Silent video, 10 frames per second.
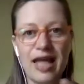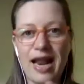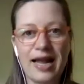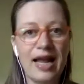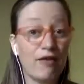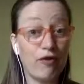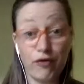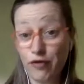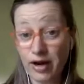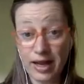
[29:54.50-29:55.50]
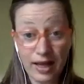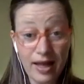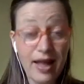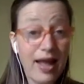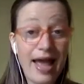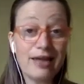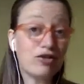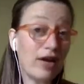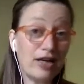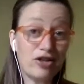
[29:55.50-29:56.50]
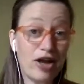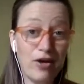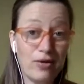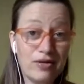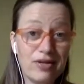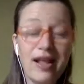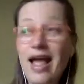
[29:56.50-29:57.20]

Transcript: that I got for free at trade shows.